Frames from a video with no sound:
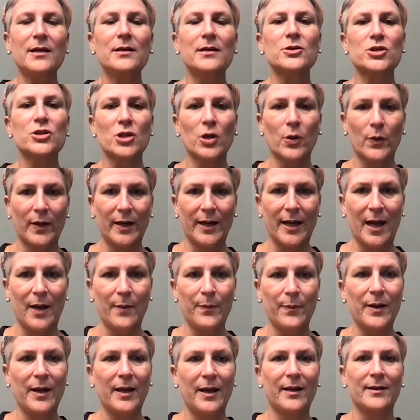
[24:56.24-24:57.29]
showing
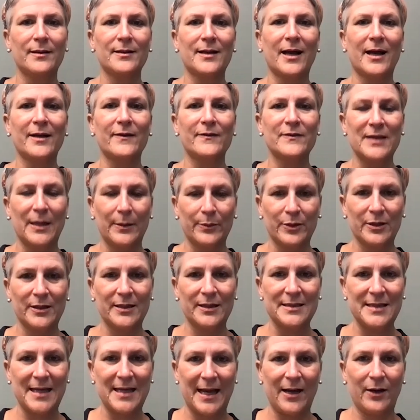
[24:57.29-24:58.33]
up and kind of
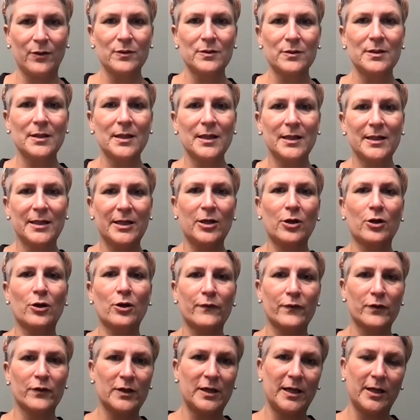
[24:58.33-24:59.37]
doubling down year
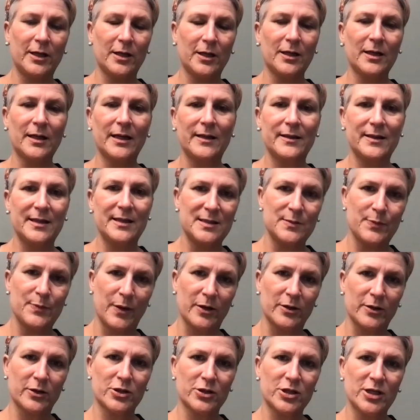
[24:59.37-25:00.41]
over year in these
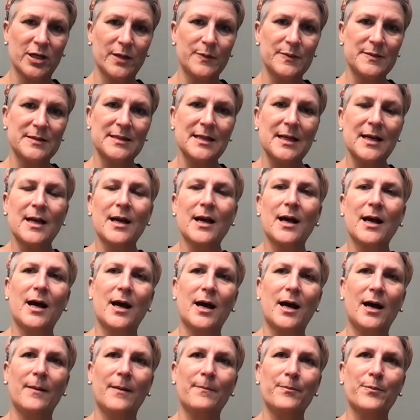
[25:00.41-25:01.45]
partnerships,
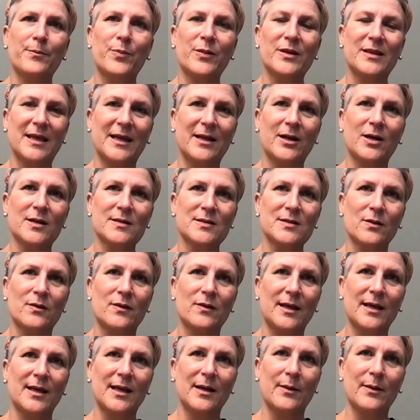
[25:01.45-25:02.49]
but then also
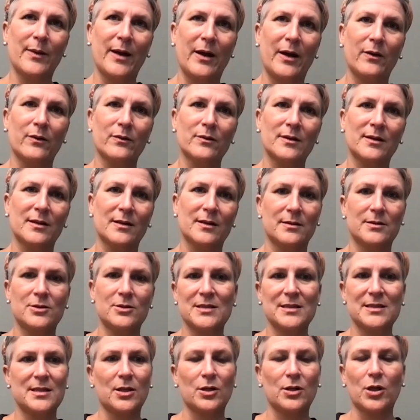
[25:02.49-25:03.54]
thinking about the
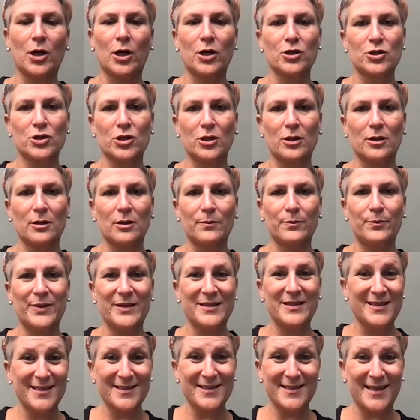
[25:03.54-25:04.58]
larger
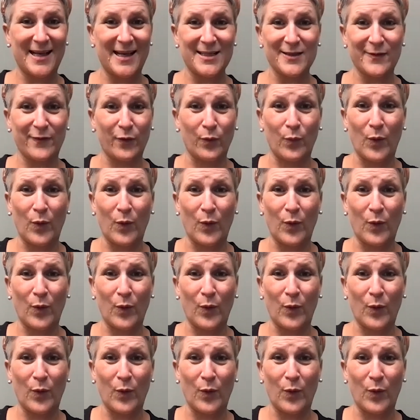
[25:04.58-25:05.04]
business case for